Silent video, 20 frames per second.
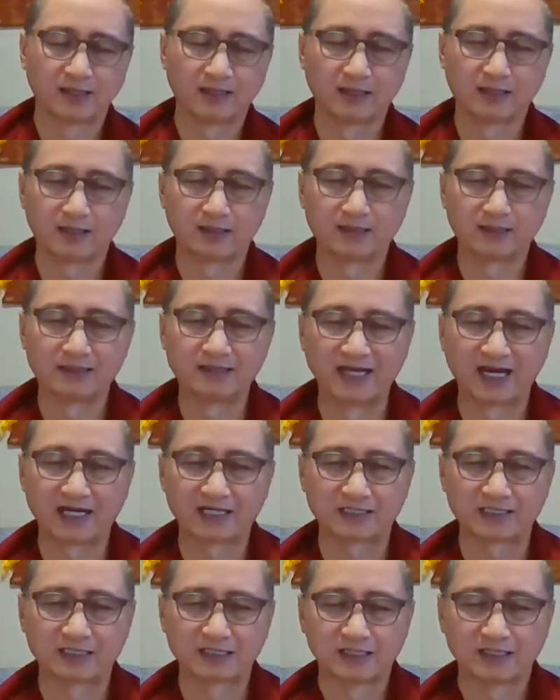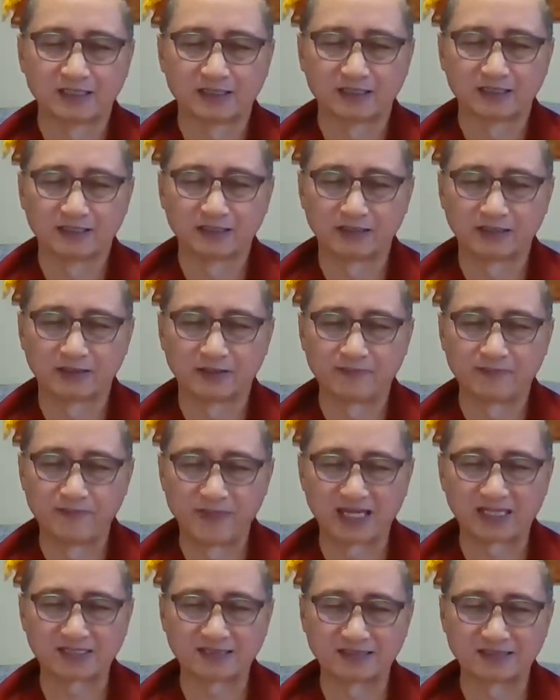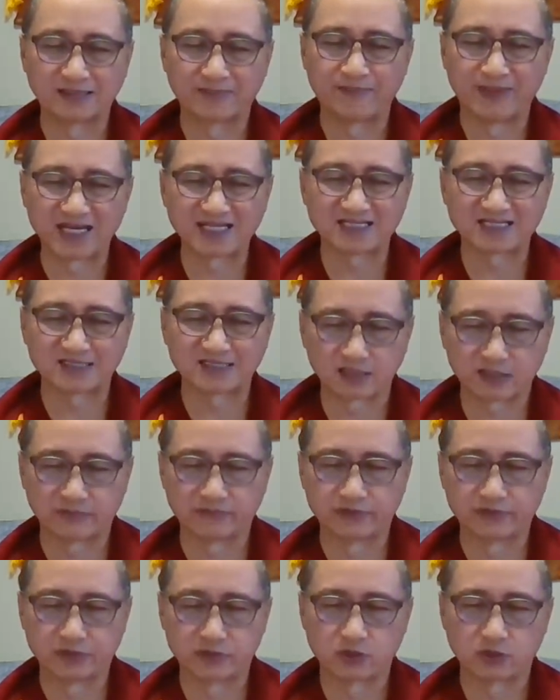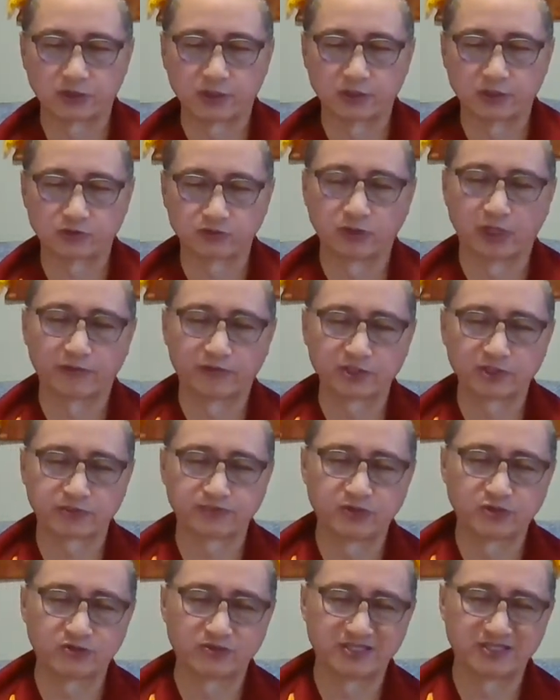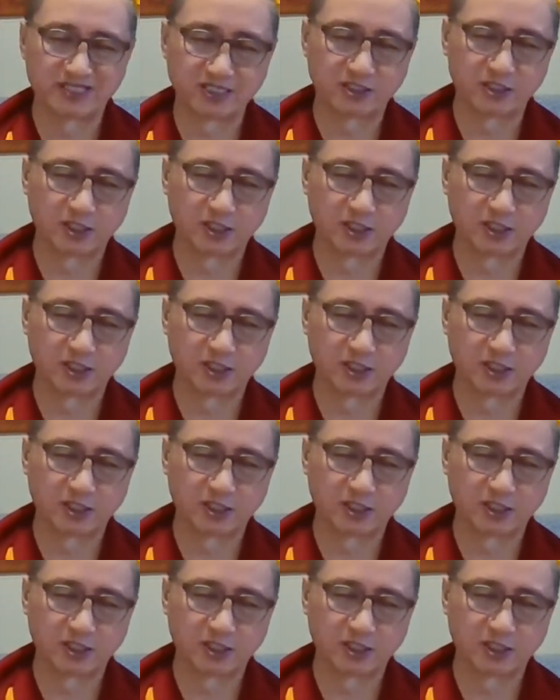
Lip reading: That makes the best service to our spiritual